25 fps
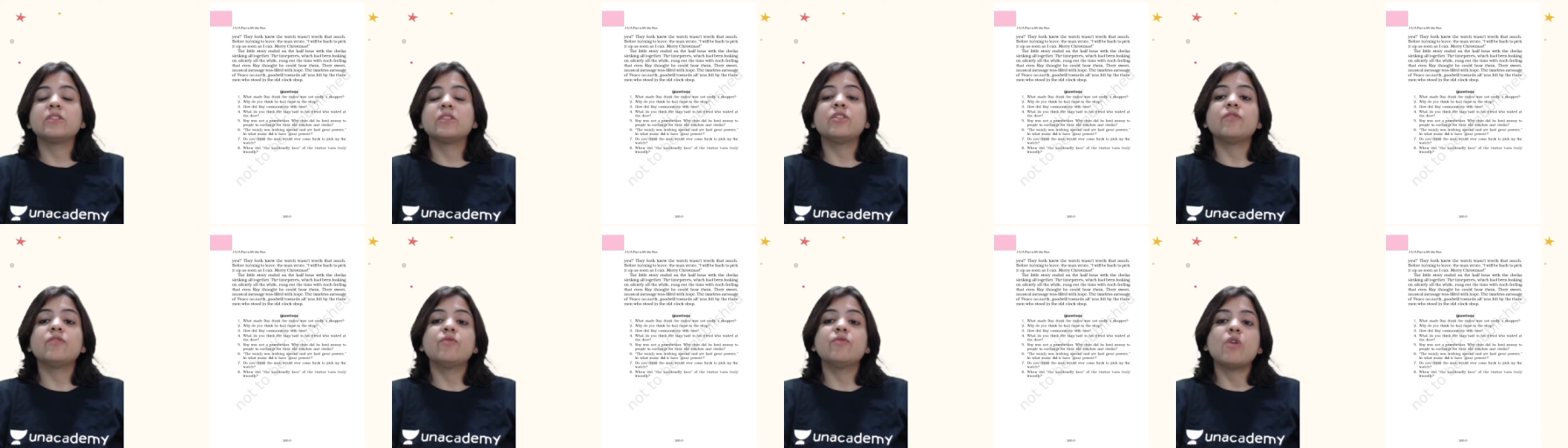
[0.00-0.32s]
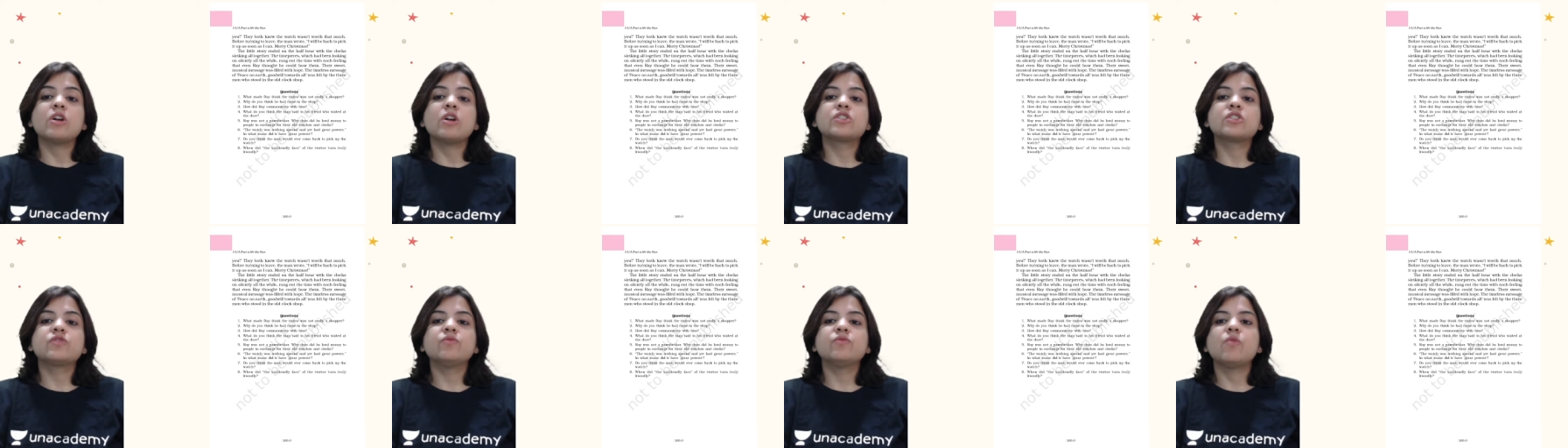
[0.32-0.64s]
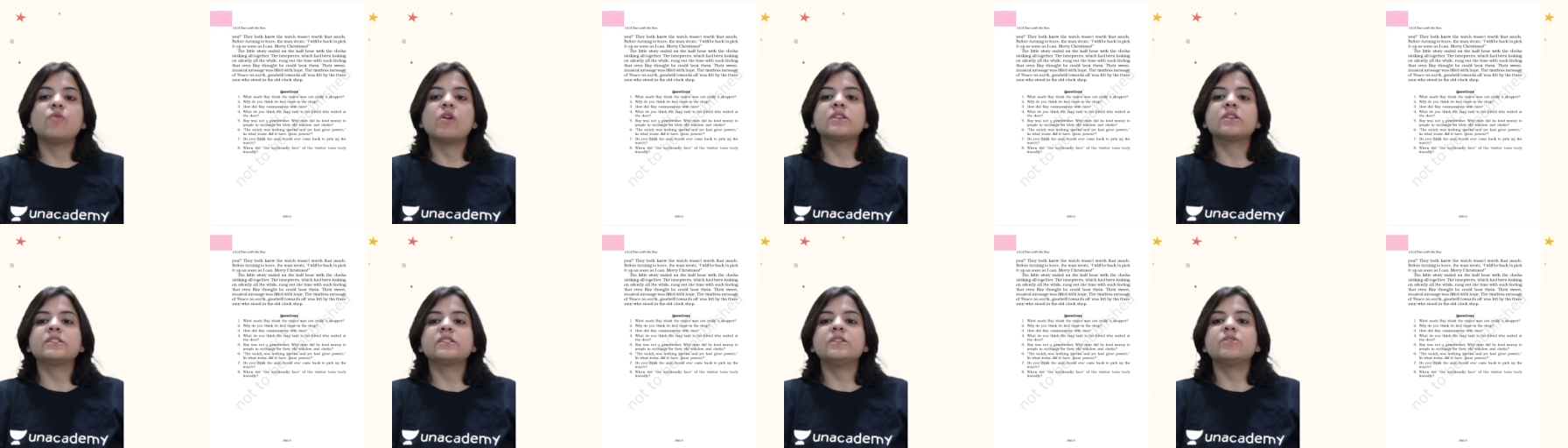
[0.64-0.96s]
the watch
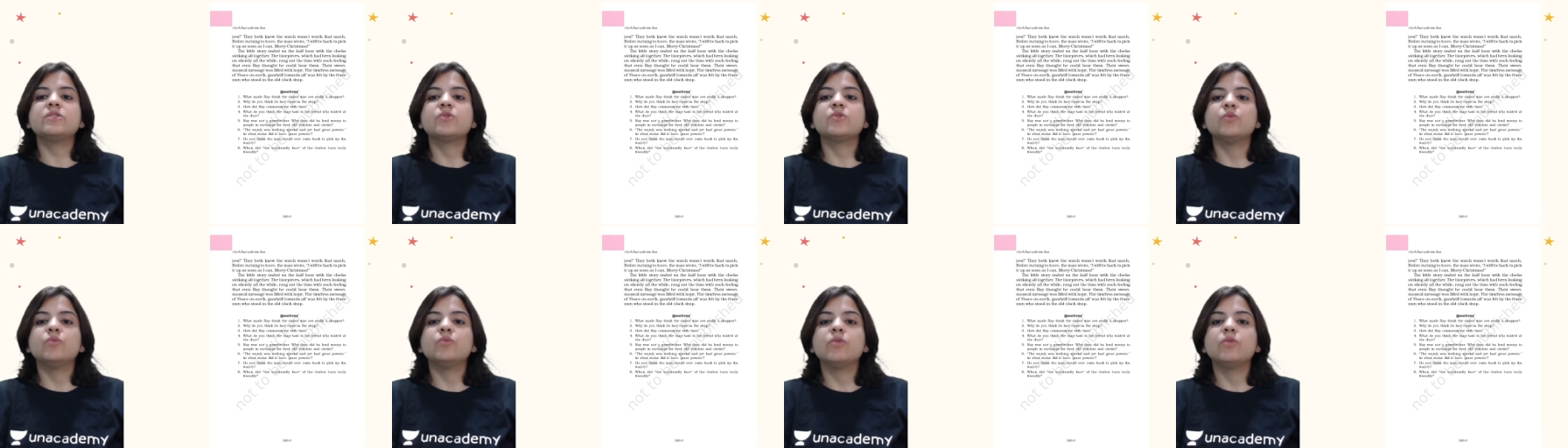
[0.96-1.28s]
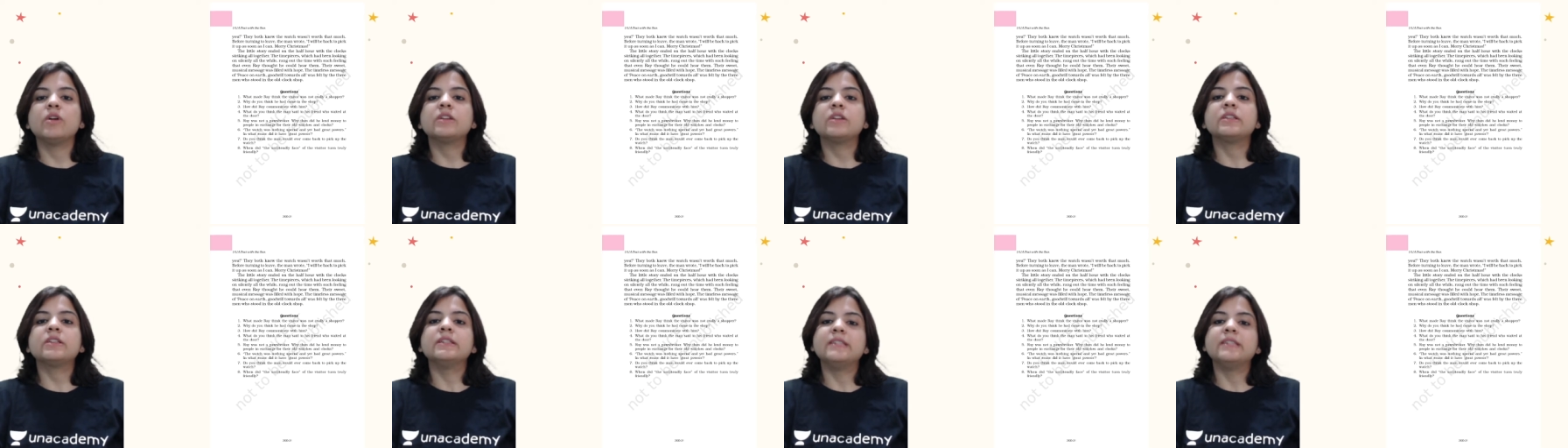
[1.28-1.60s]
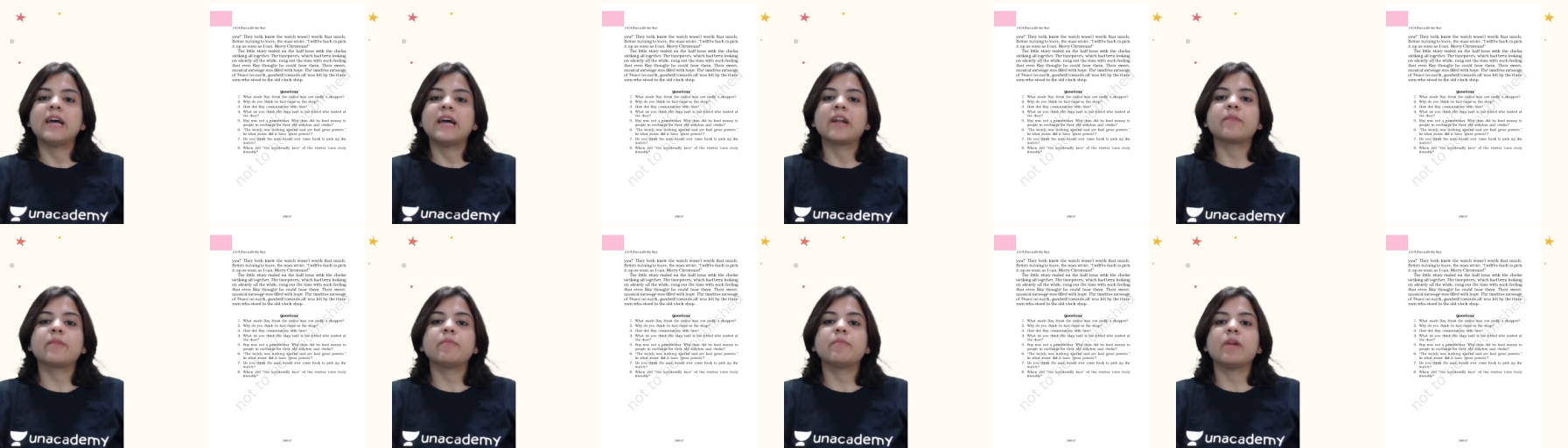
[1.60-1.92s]
wasn't worth
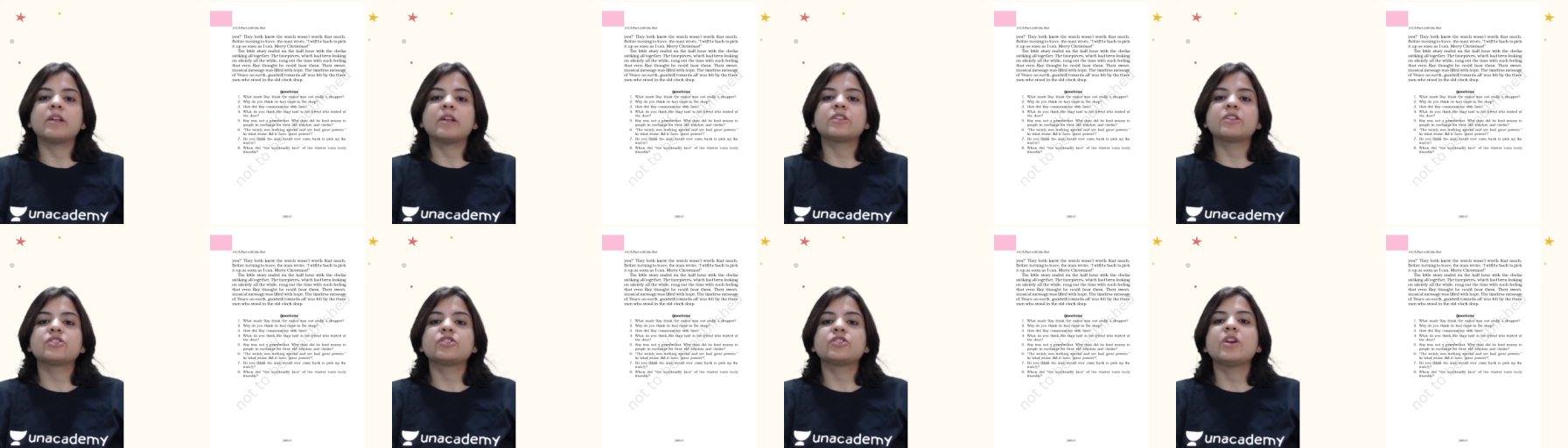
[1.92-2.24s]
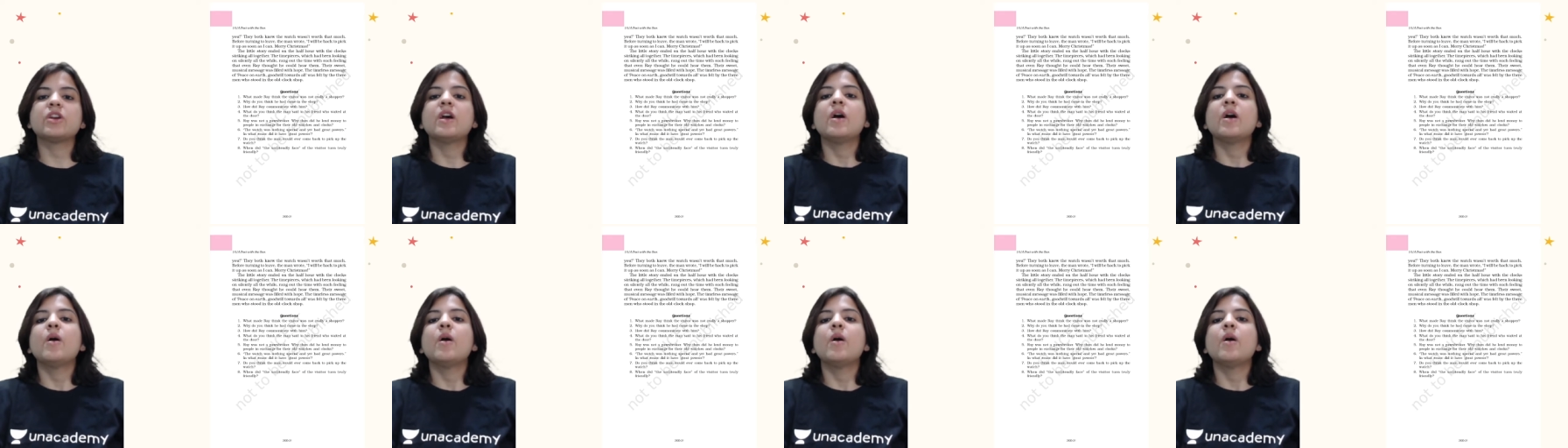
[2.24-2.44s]
that much.